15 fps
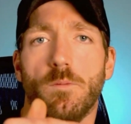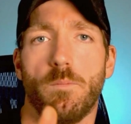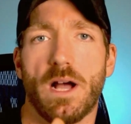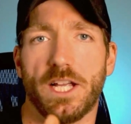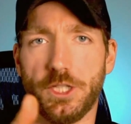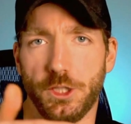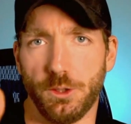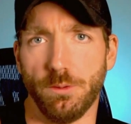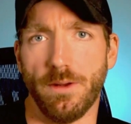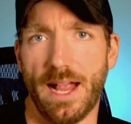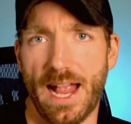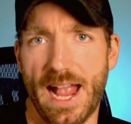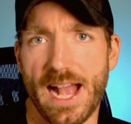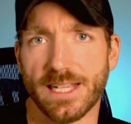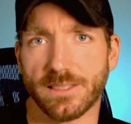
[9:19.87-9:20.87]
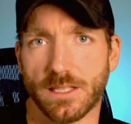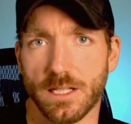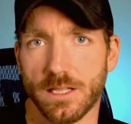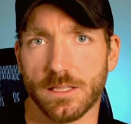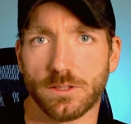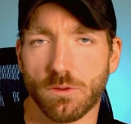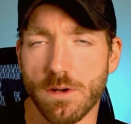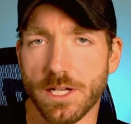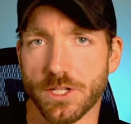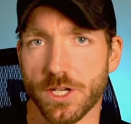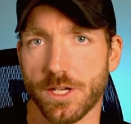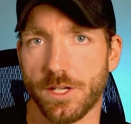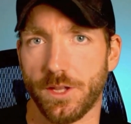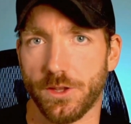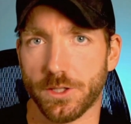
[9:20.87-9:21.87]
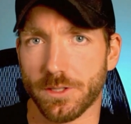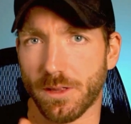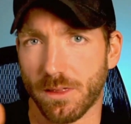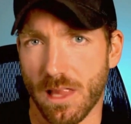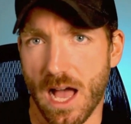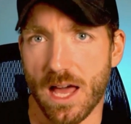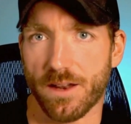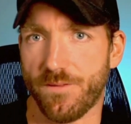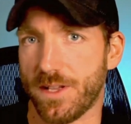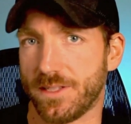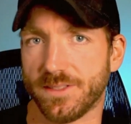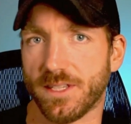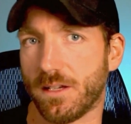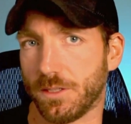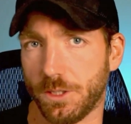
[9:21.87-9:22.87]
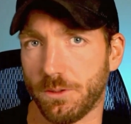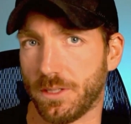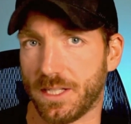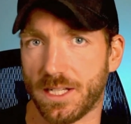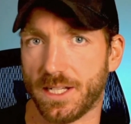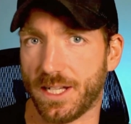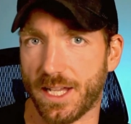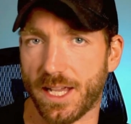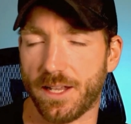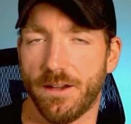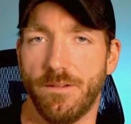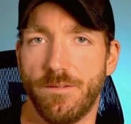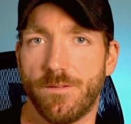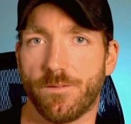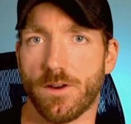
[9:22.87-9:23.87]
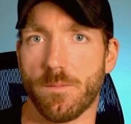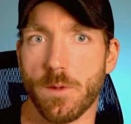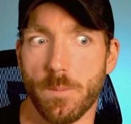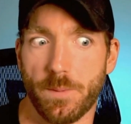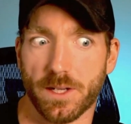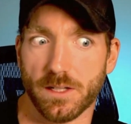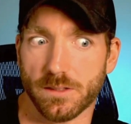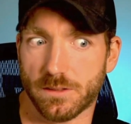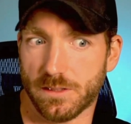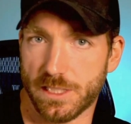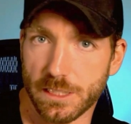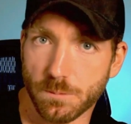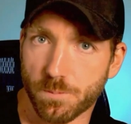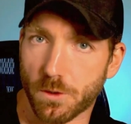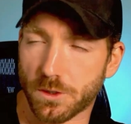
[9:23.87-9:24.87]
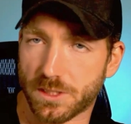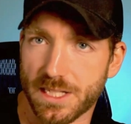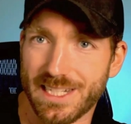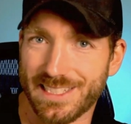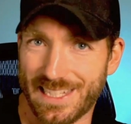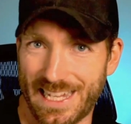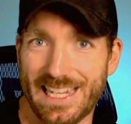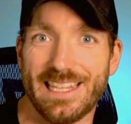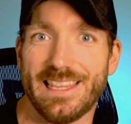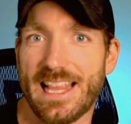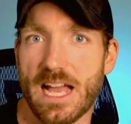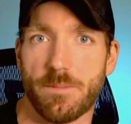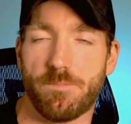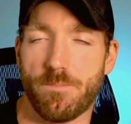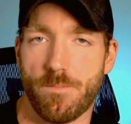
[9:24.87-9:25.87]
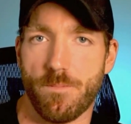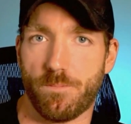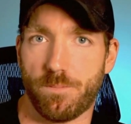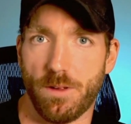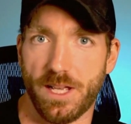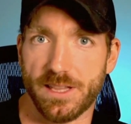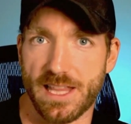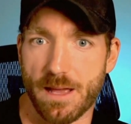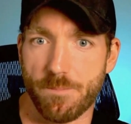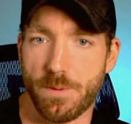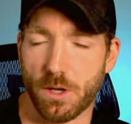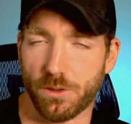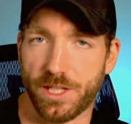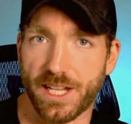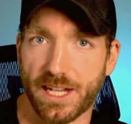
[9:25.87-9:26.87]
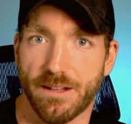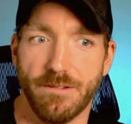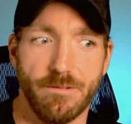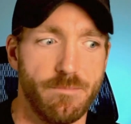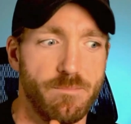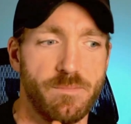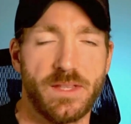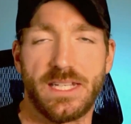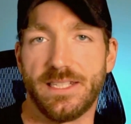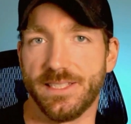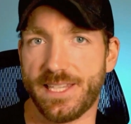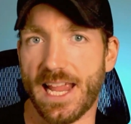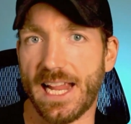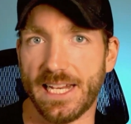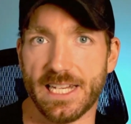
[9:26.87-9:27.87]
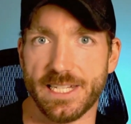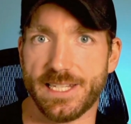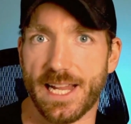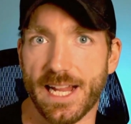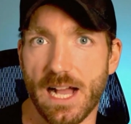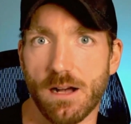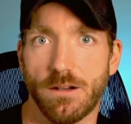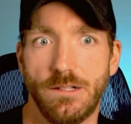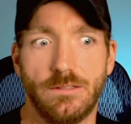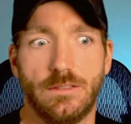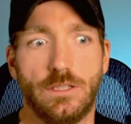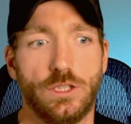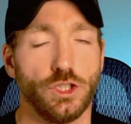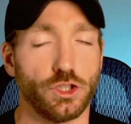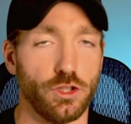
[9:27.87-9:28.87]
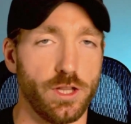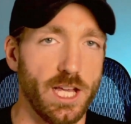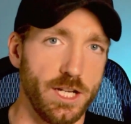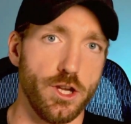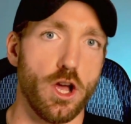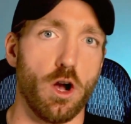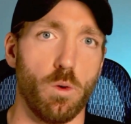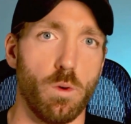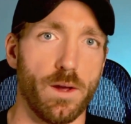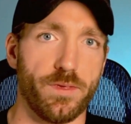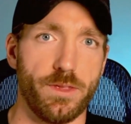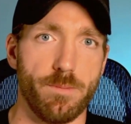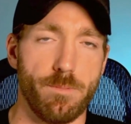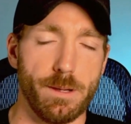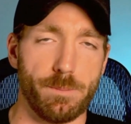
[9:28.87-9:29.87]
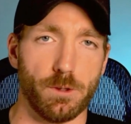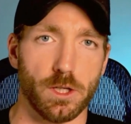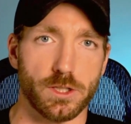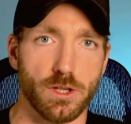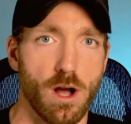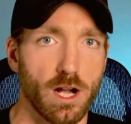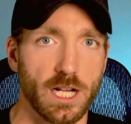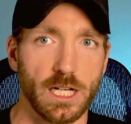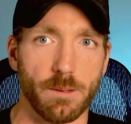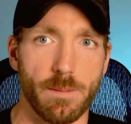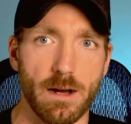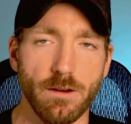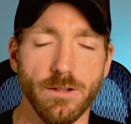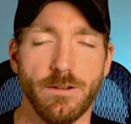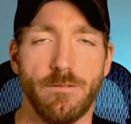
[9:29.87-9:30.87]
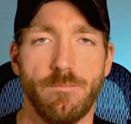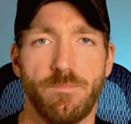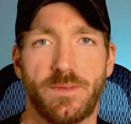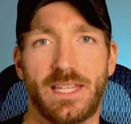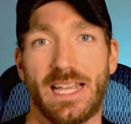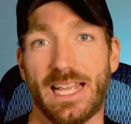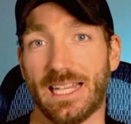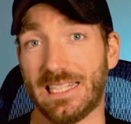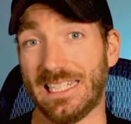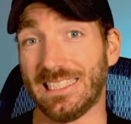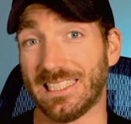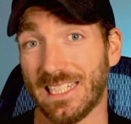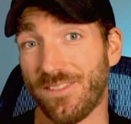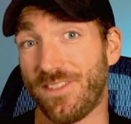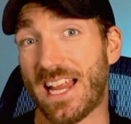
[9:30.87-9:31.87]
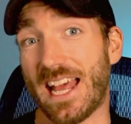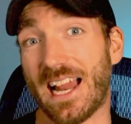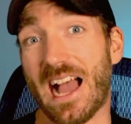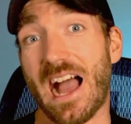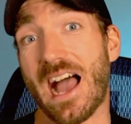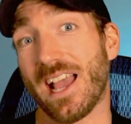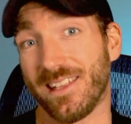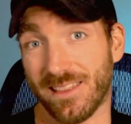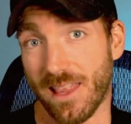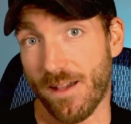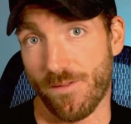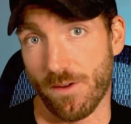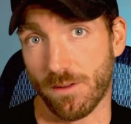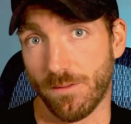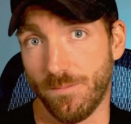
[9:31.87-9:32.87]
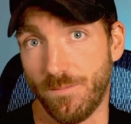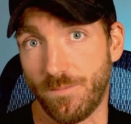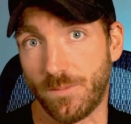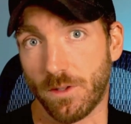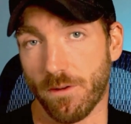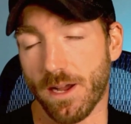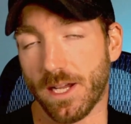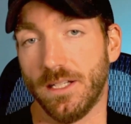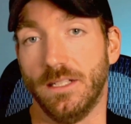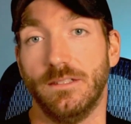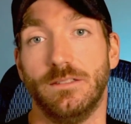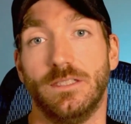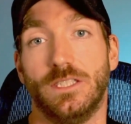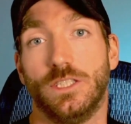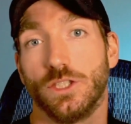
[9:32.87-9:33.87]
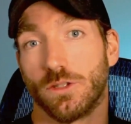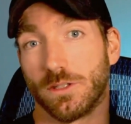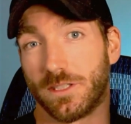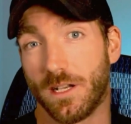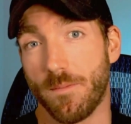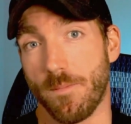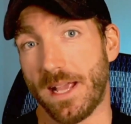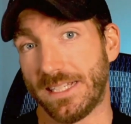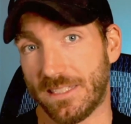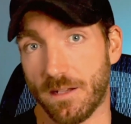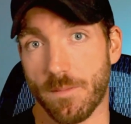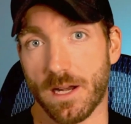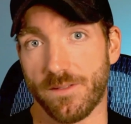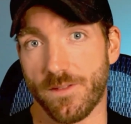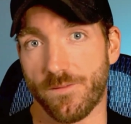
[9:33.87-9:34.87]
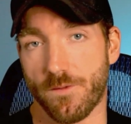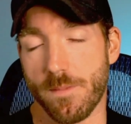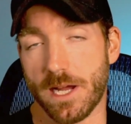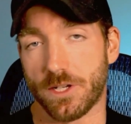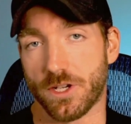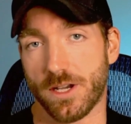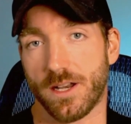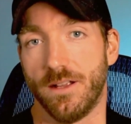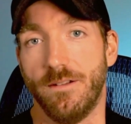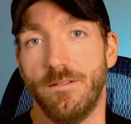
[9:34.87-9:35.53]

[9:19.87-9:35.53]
By you asking this question, there's a lot of intel you can get from it because this person is in that building day in and day out. So they know what people are talking about, at least even at a high level. All right. So it's an amazing amount of information.